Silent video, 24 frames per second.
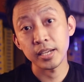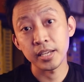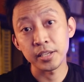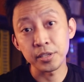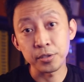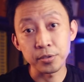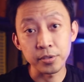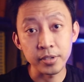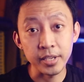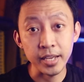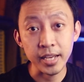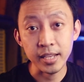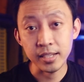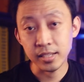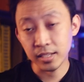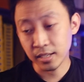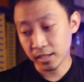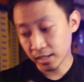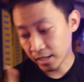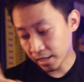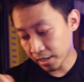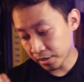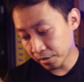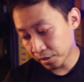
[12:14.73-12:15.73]
And you get the
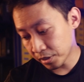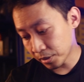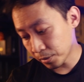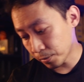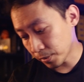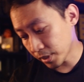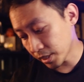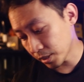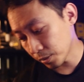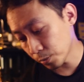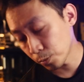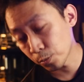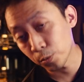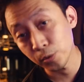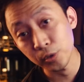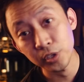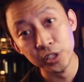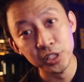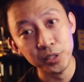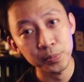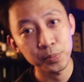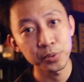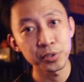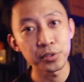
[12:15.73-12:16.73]
100 watt
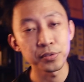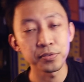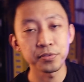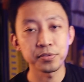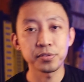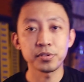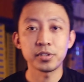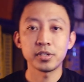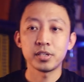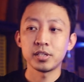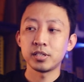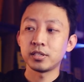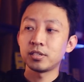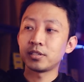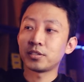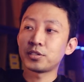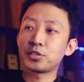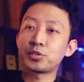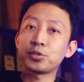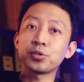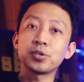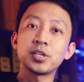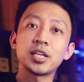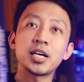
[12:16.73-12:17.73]
waterproof
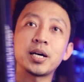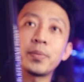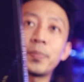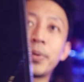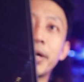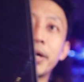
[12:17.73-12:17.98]
solar